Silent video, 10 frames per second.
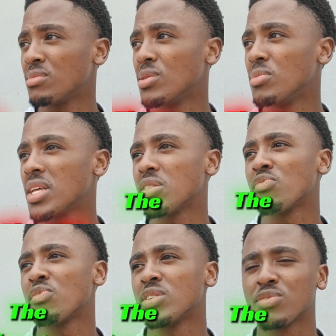them at the
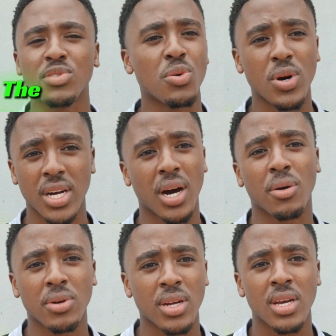front of your workout.
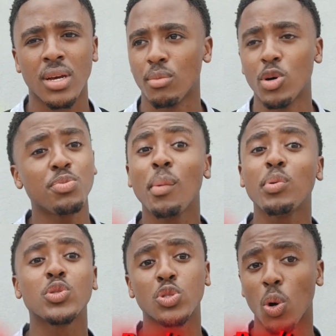Most people
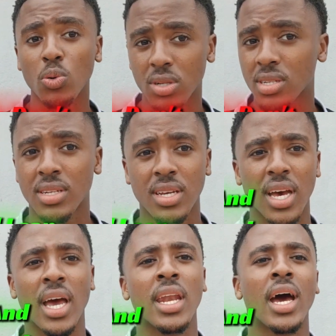don't,
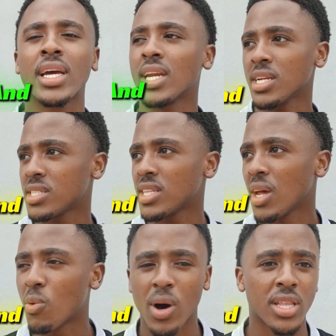and I can understand
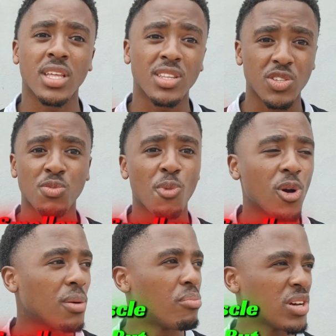why. They're the smaller
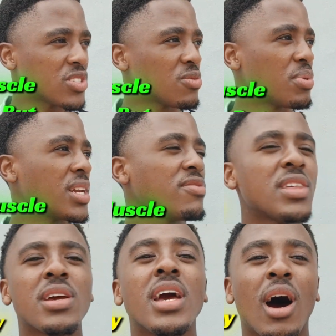muscle, but if
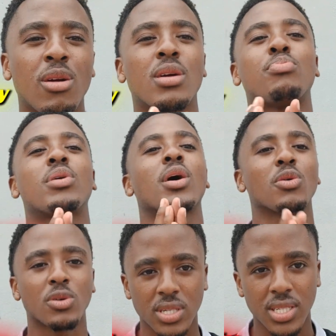they are a
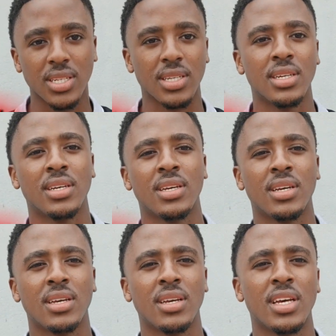priority,
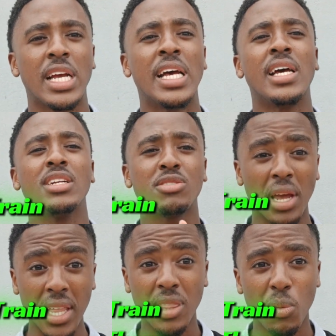
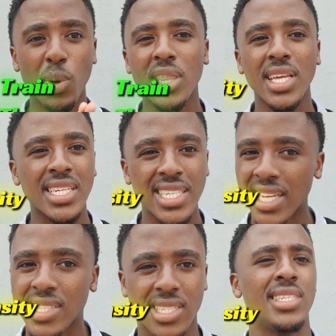train them with
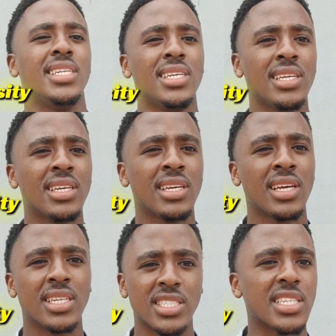intensity,
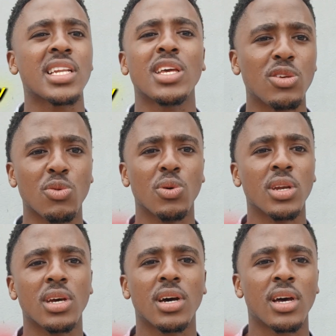just like you would
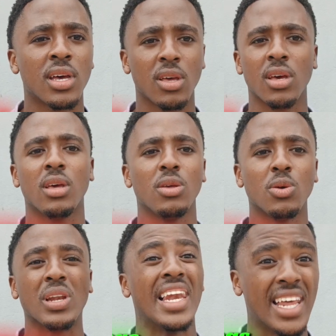your
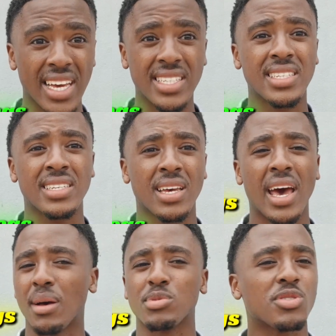legs,
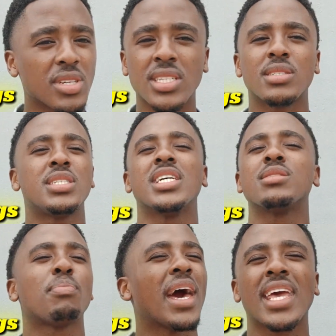hamstrings, chest,
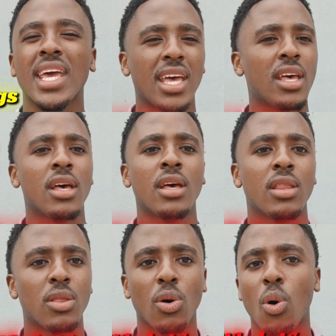back,
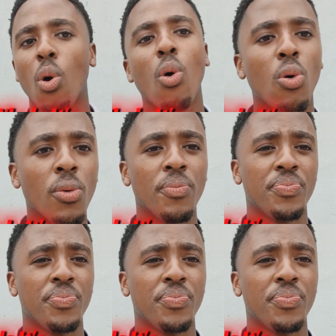the whole